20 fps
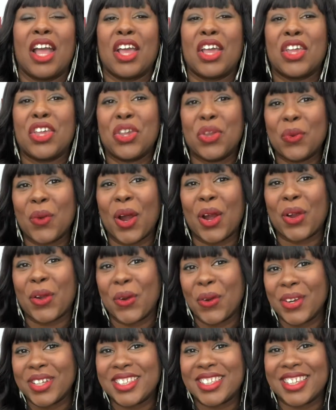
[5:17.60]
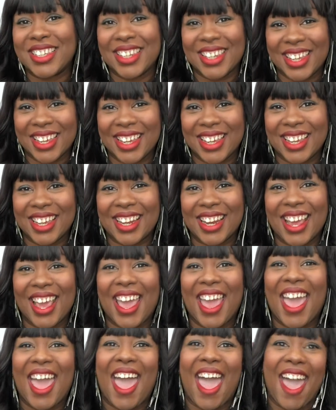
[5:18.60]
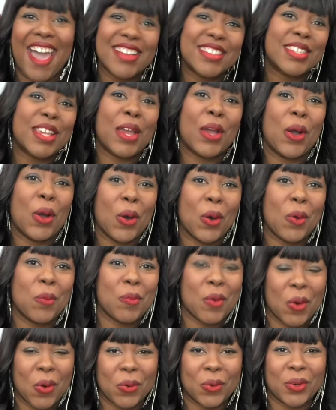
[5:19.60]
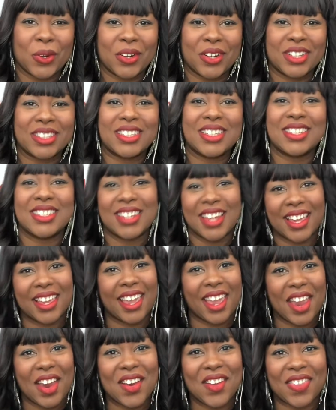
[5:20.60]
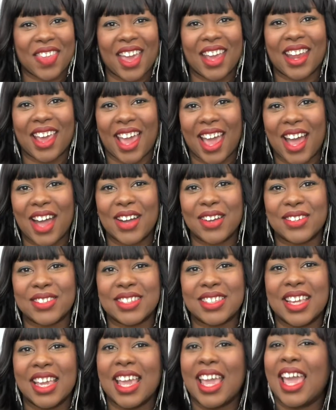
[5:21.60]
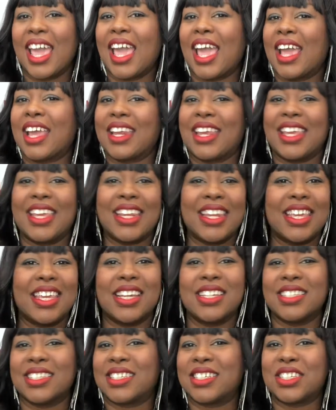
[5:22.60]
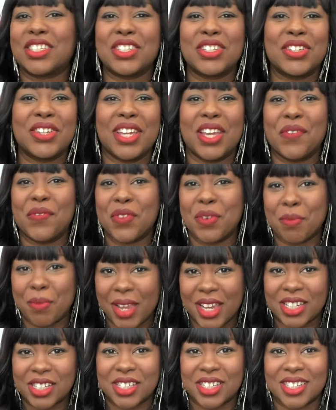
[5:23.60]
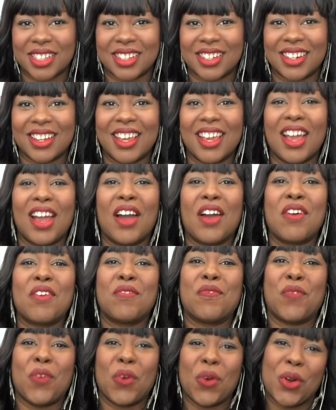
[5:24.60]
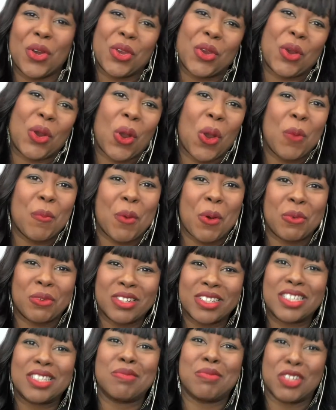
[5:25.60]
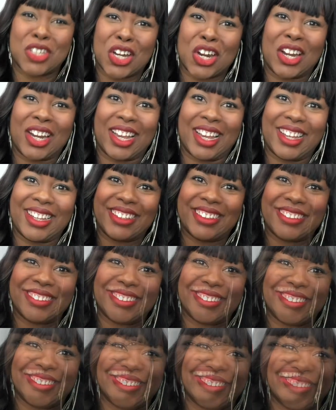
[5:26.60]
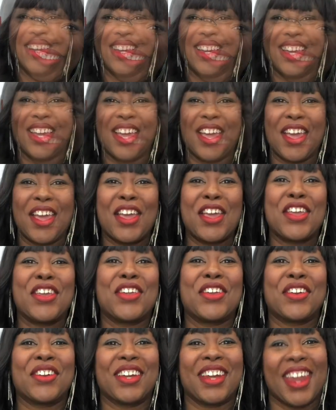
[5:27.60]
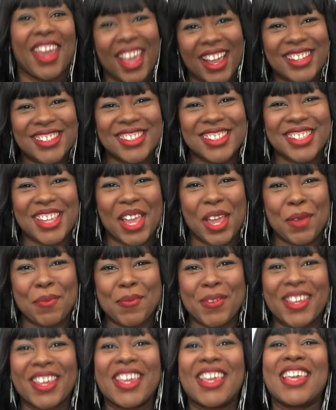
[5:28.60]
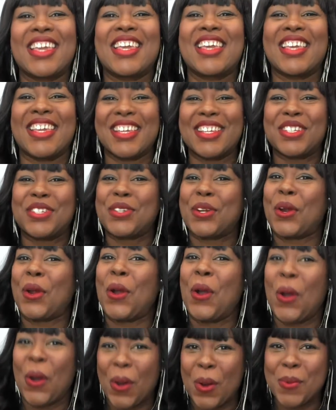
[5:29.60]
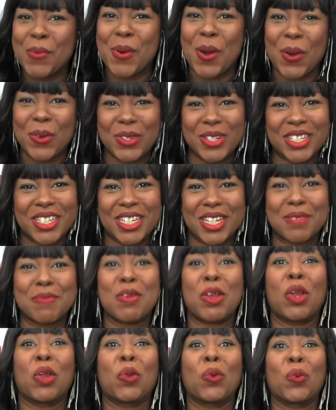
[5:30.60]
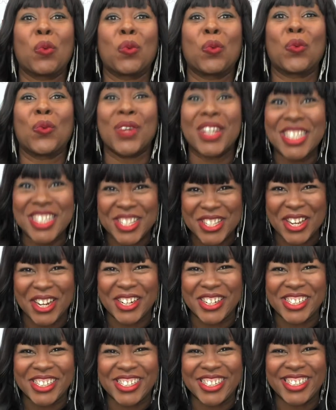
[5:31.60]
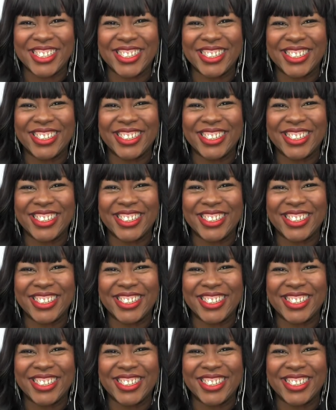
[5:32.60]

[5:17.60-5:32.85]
you are going to need as a homeowner to take care of that house, and any additional information for your home ownership journey. Your next step is your home ownership research.